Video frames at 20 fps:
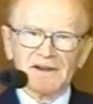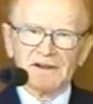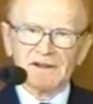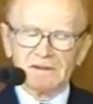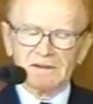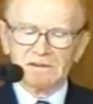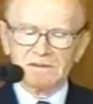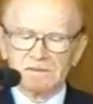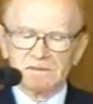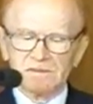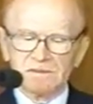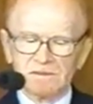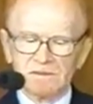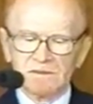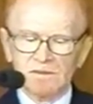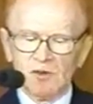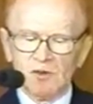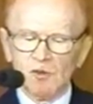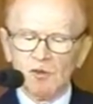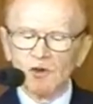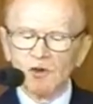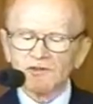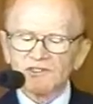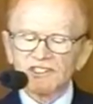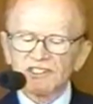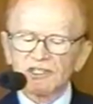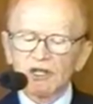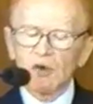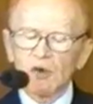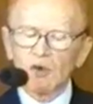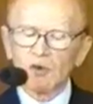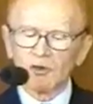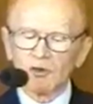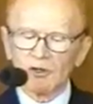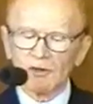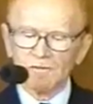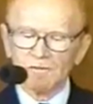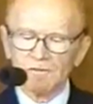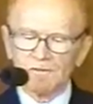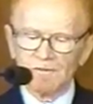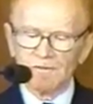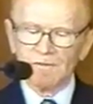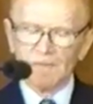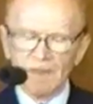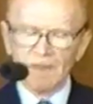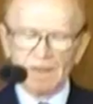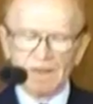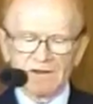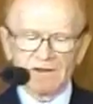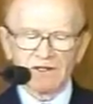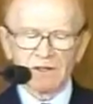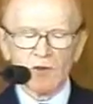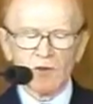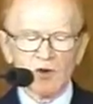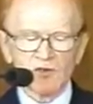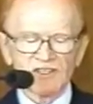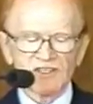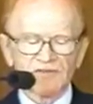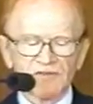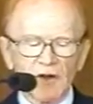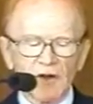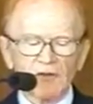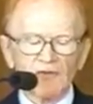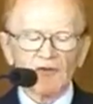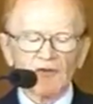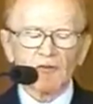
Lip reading: Benny Leonard, once told him